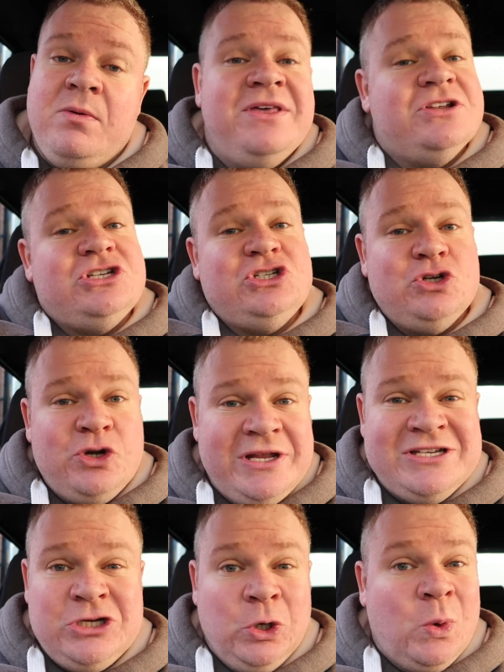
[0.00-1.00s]
where the sun
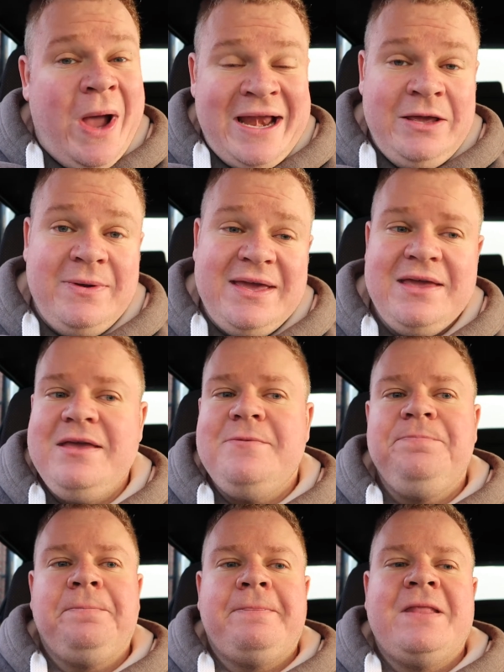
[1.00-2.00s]
is low anyway,
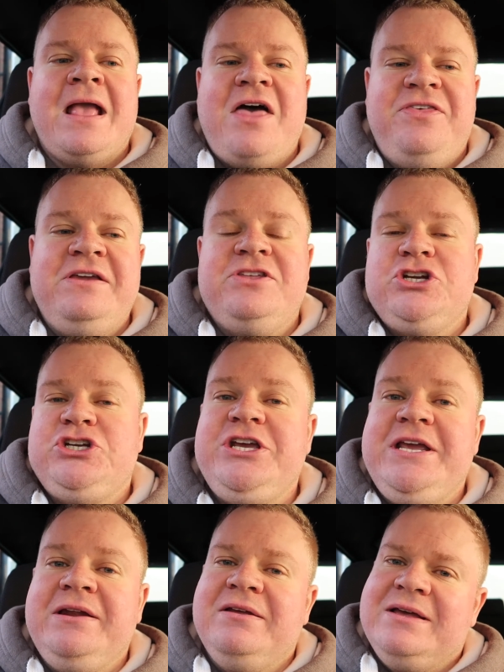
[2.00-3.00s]
I think the
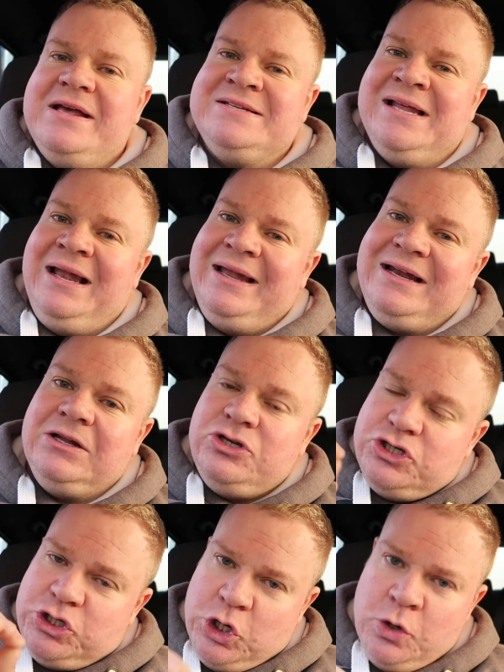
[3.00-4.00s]
sheen is a little
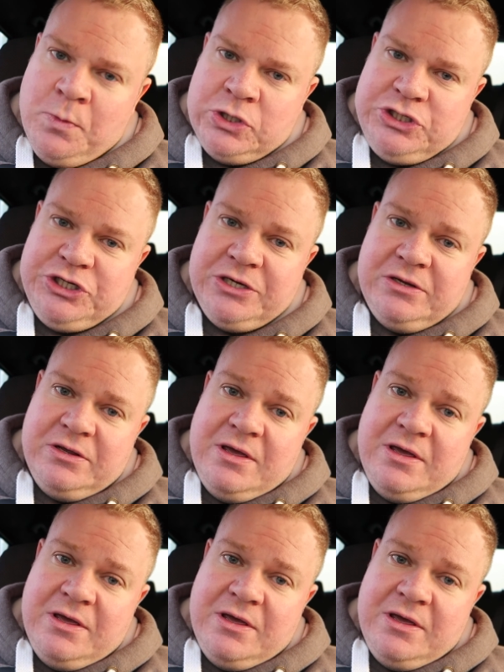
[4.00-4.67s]
too much.